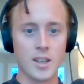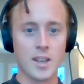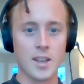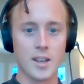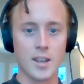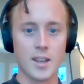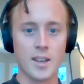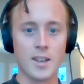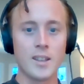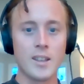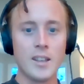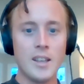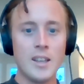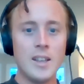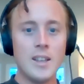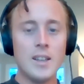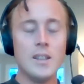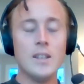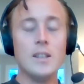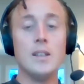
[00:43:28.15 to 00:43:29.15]
Uh,
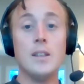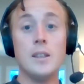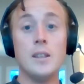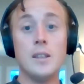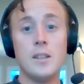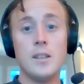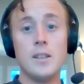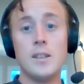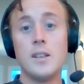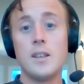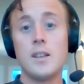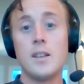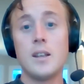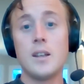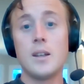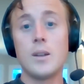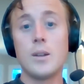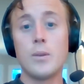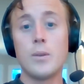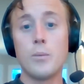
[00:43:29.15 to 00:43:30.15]

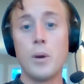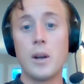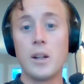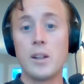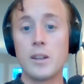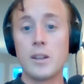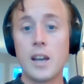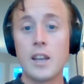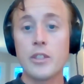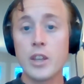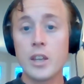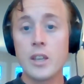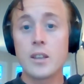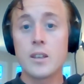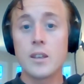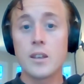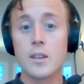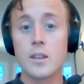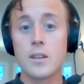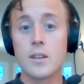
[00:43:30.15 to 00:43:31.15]
well, I
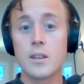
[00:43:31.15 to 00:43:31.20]
think